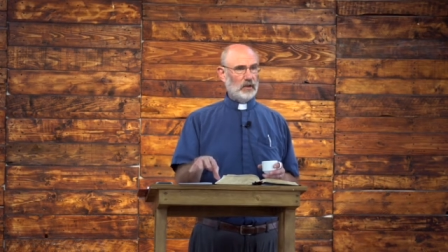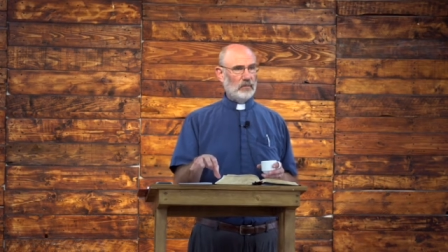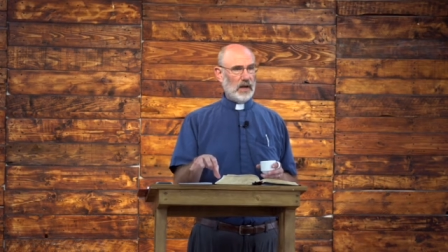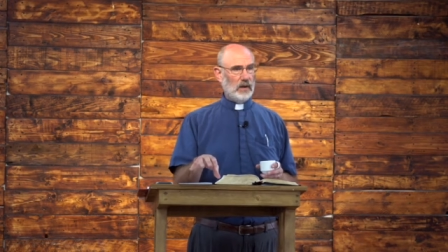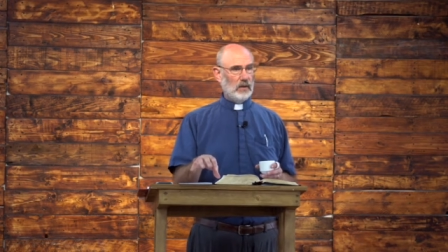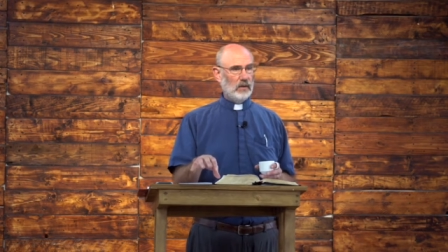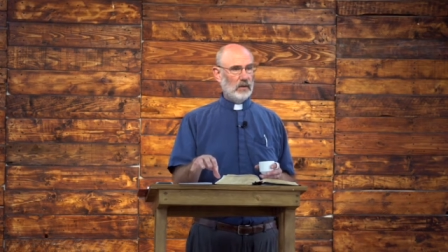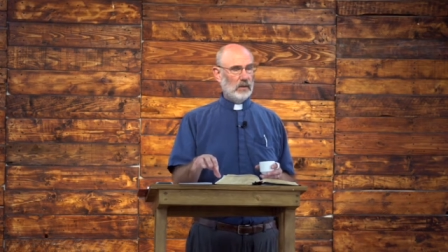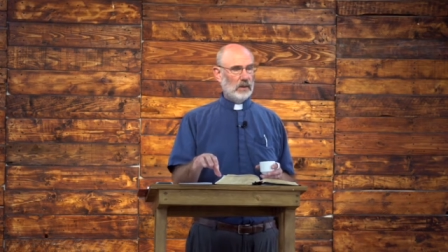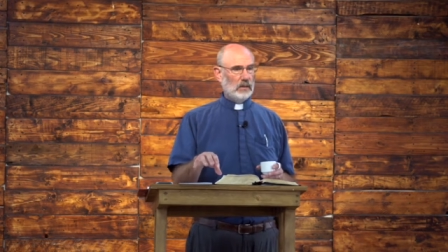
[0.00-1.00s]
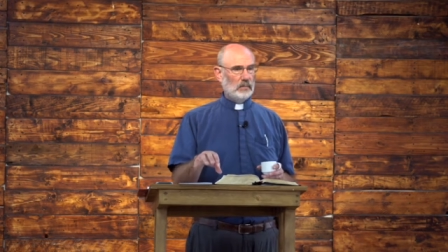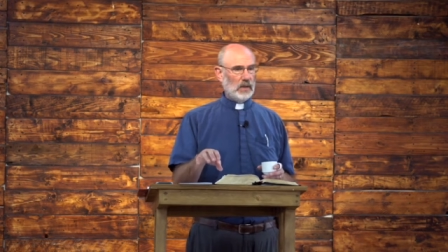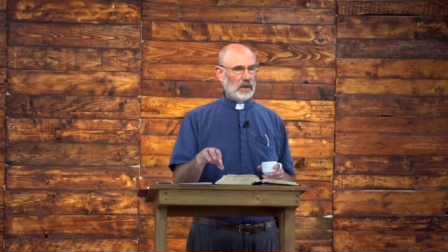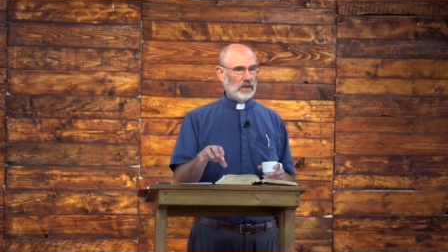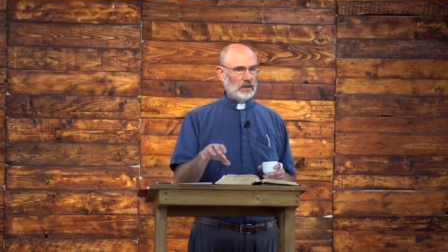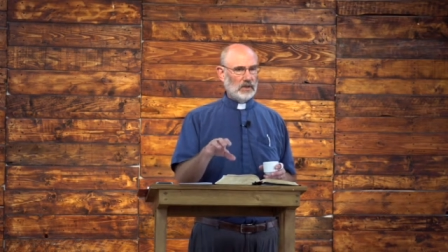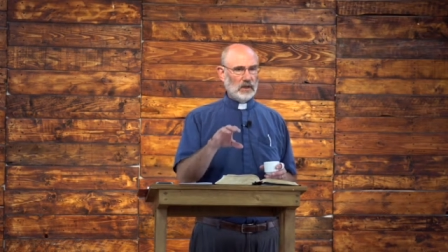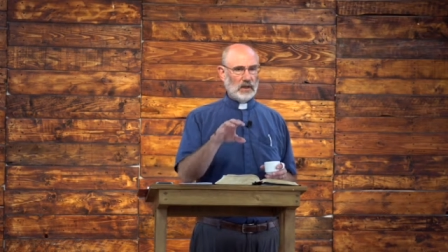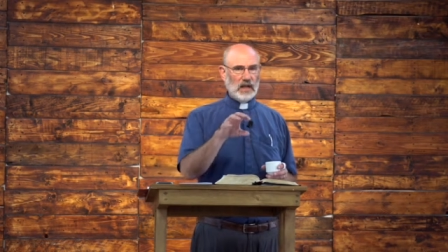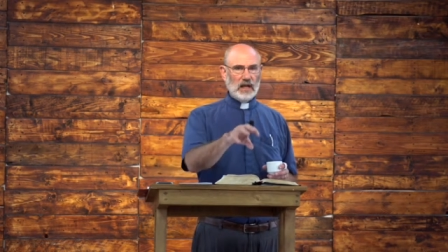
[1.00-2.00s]
power, because the
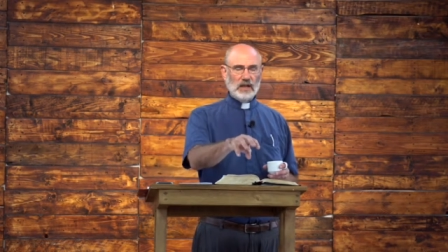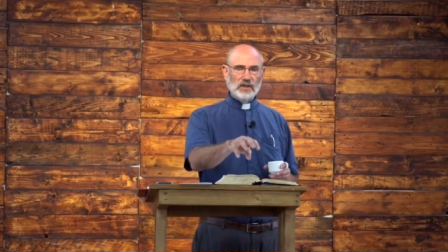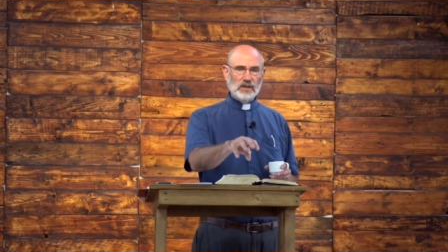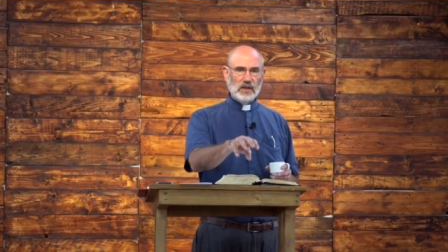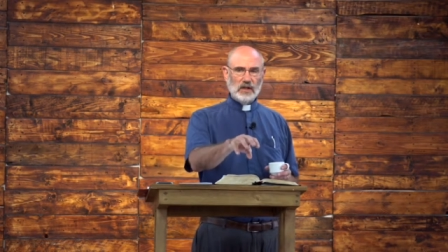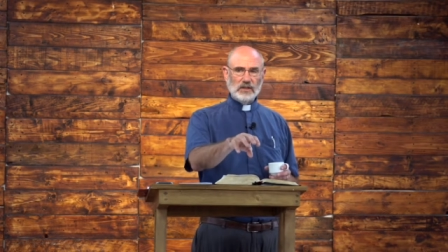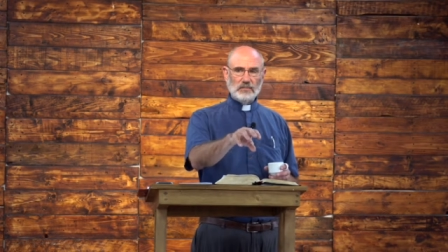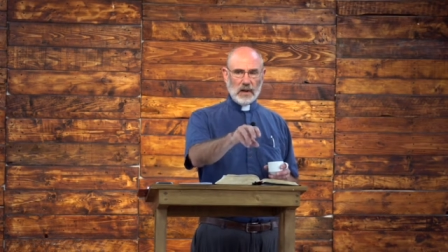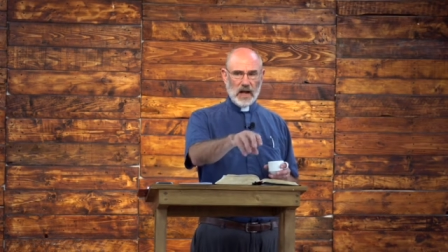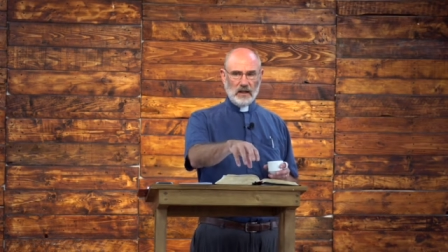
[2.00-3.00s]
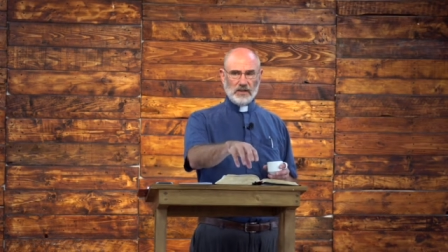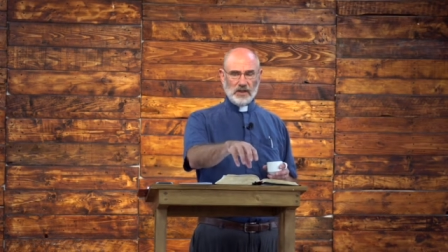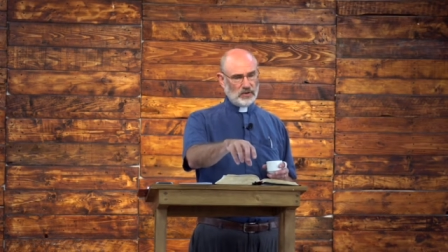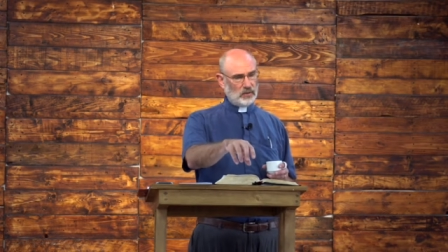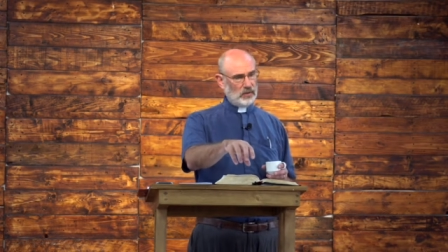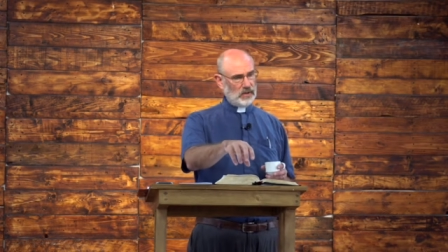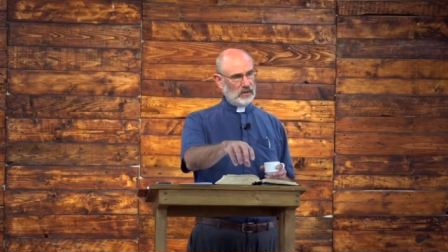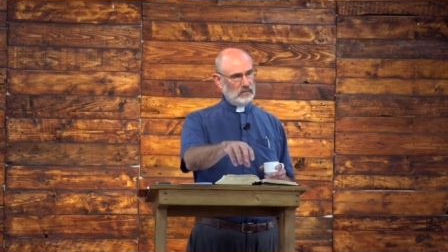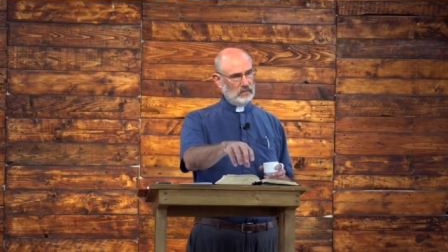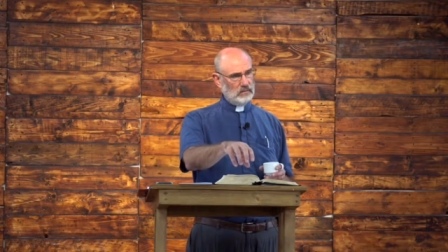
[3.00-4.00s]
king has his palace in Jerusalem,